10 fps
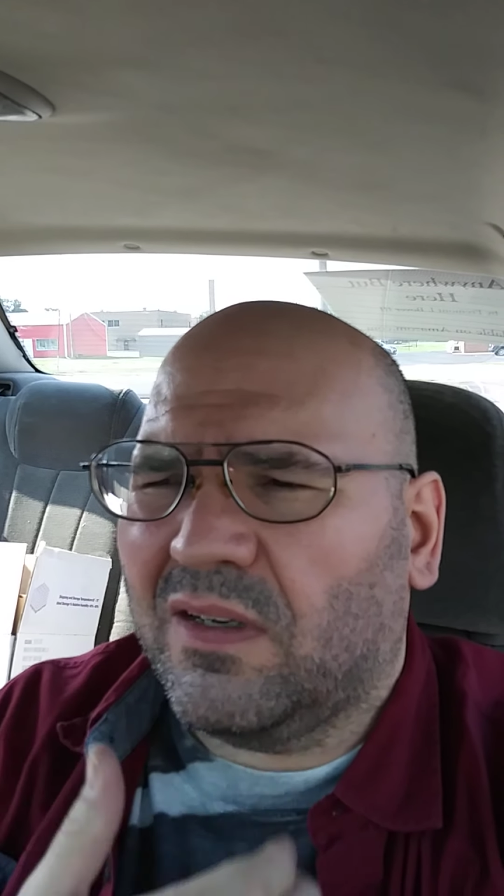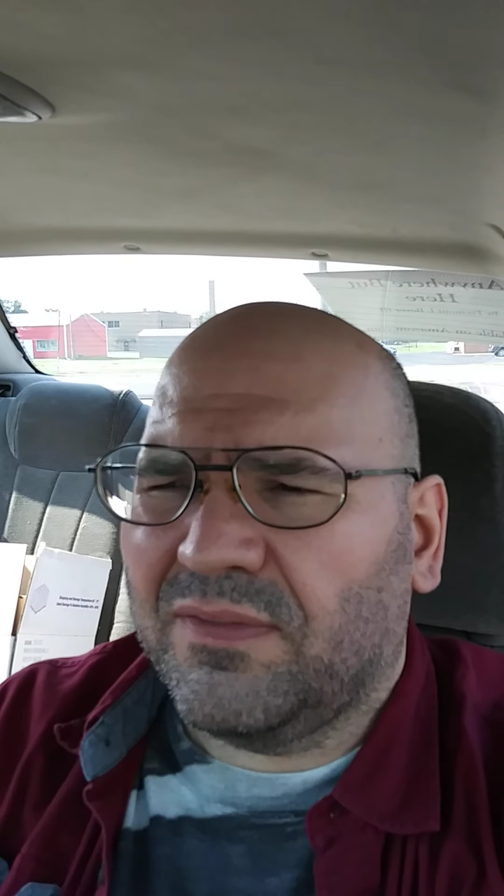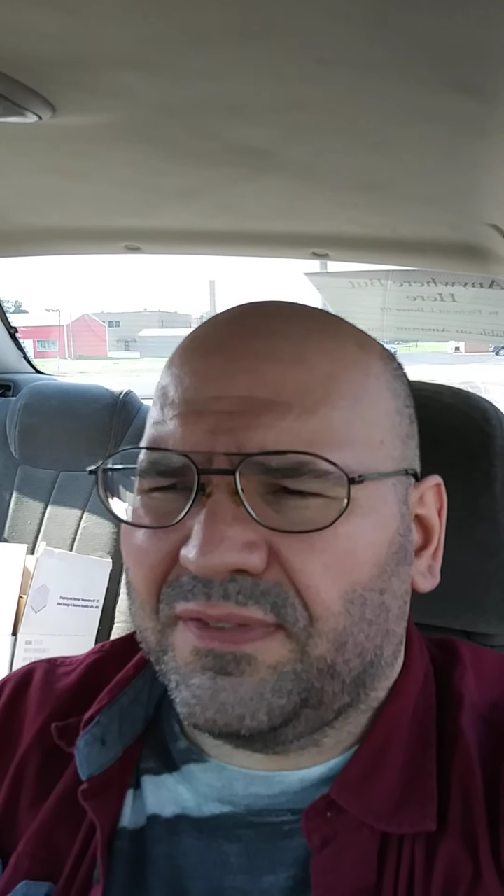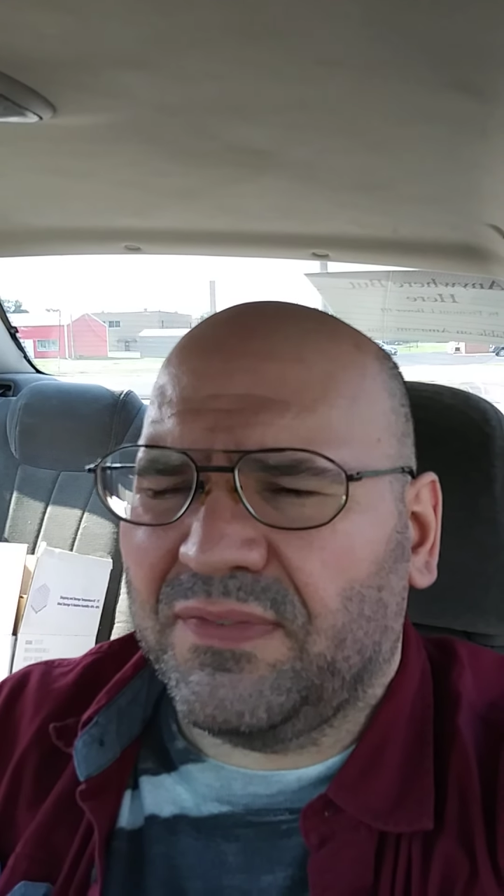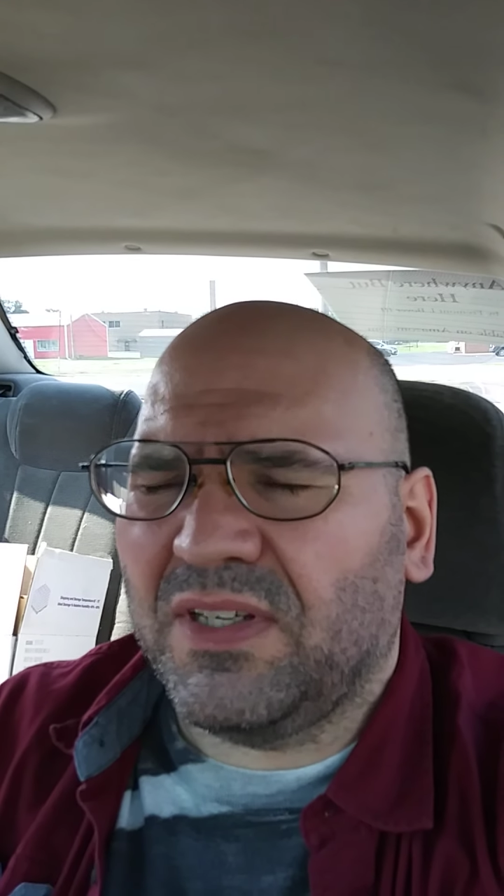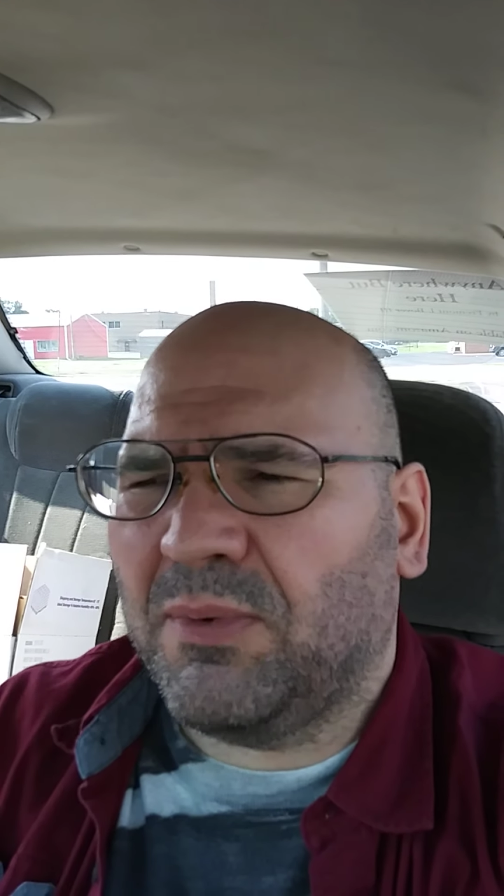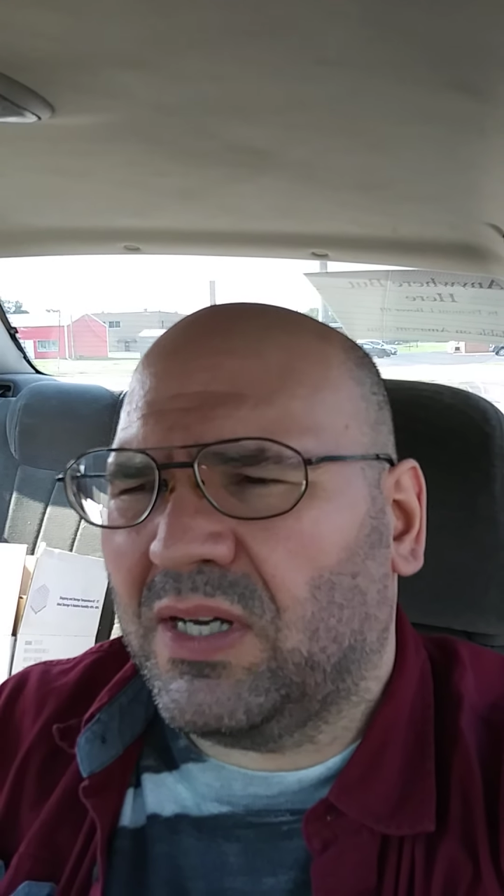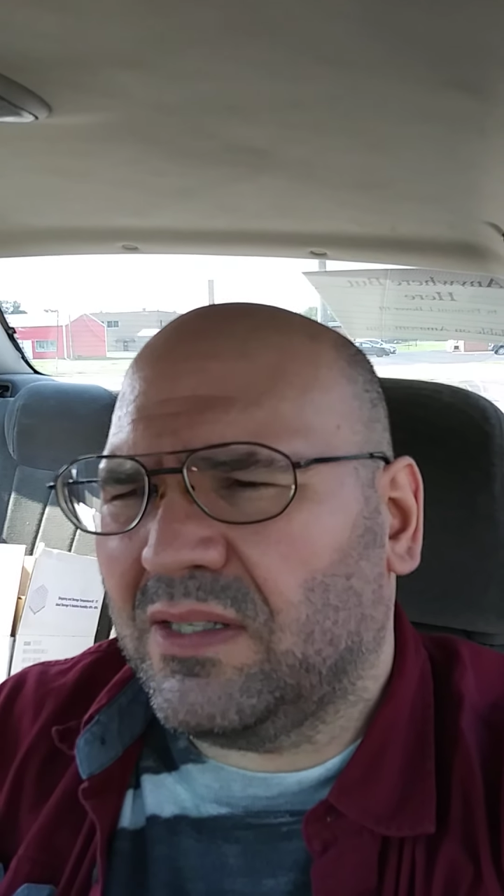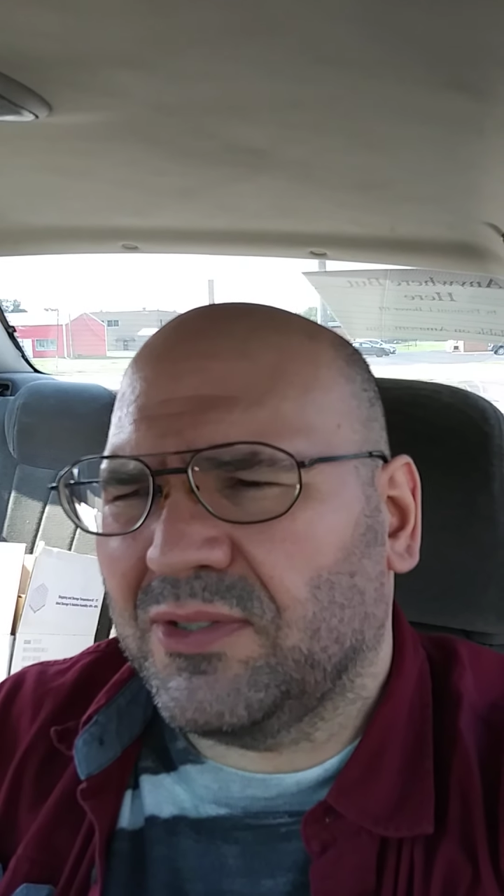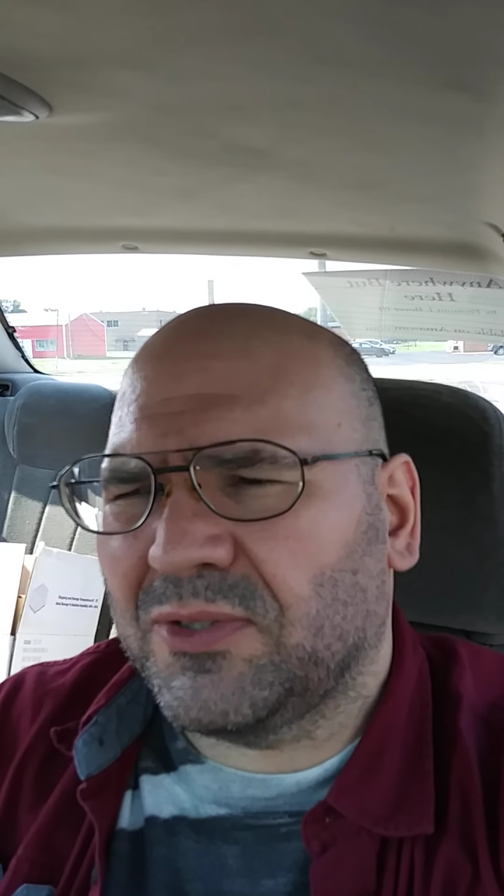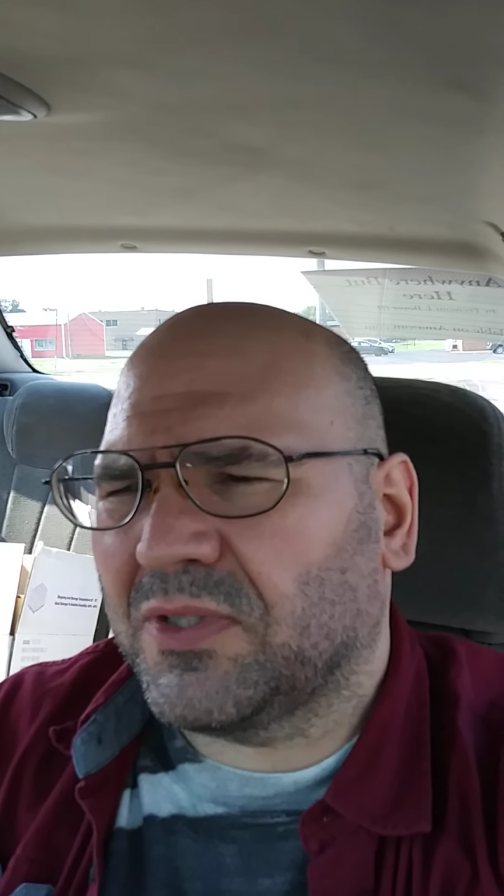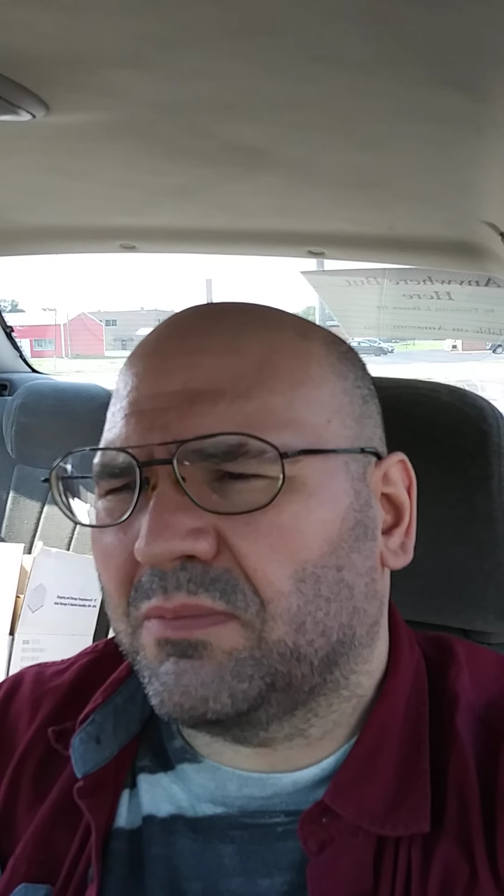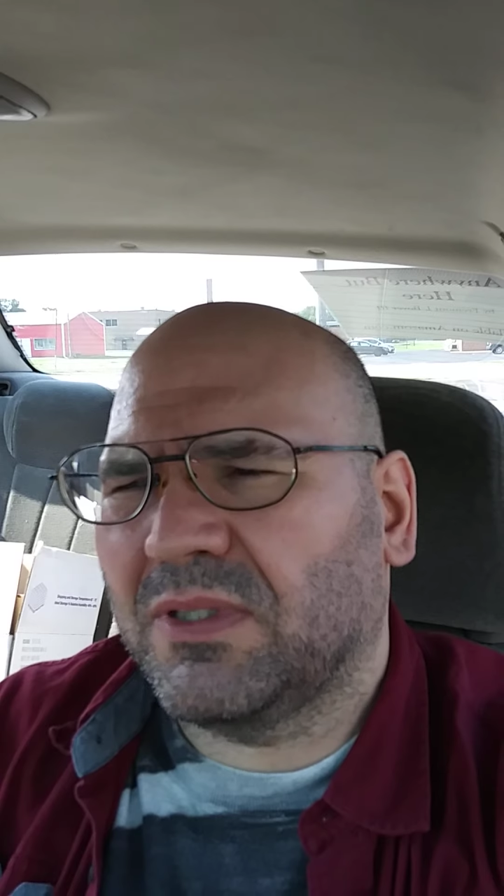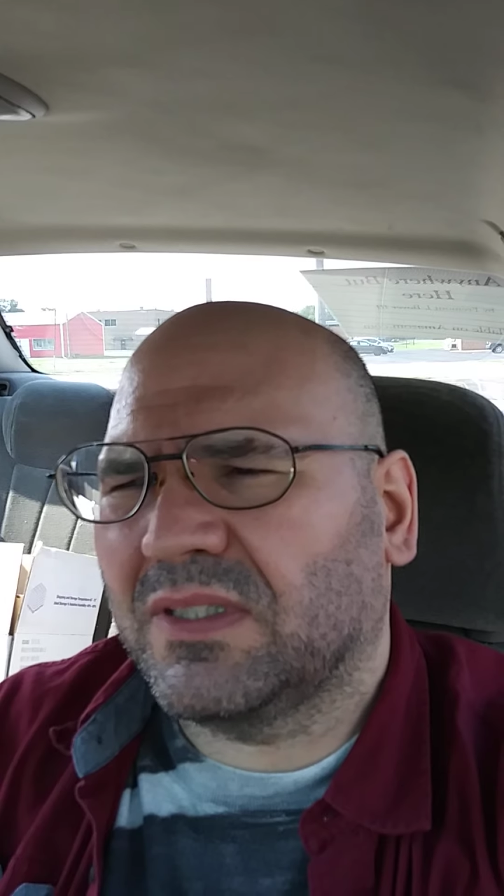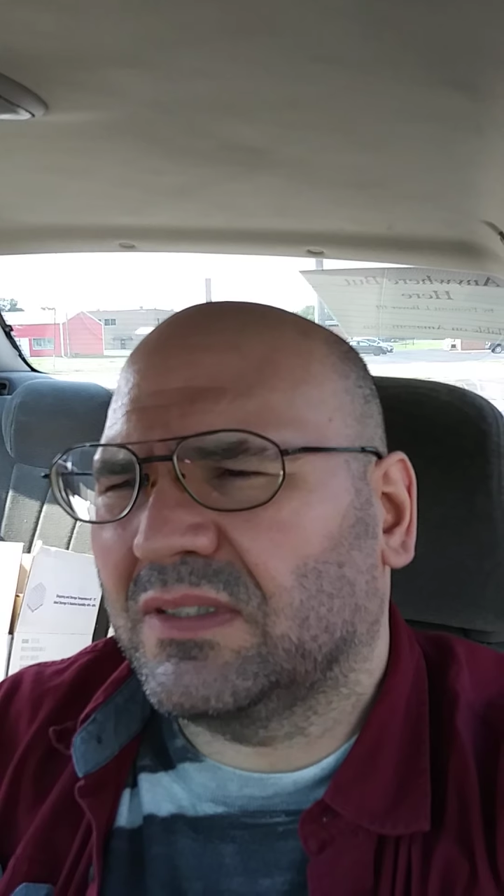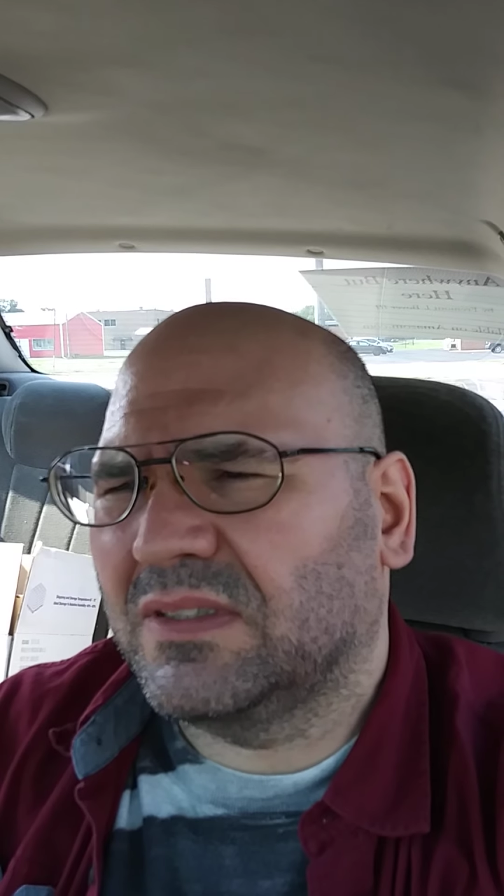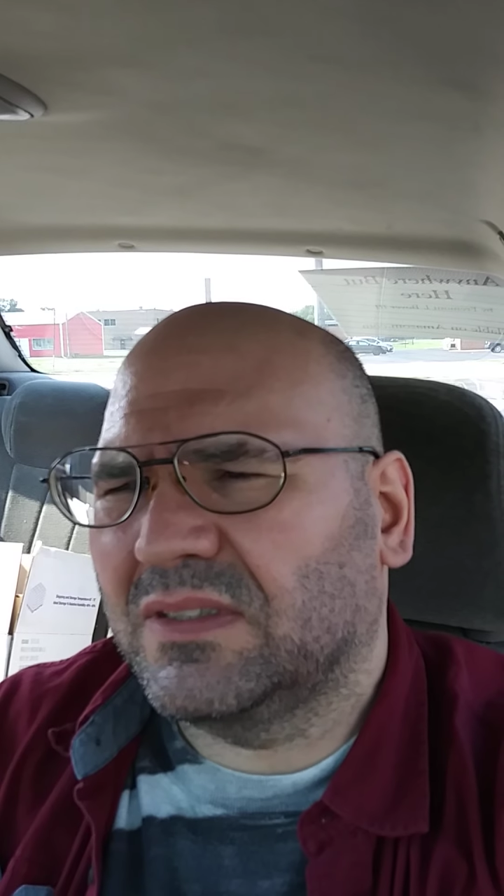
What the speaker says: 50 miles or something.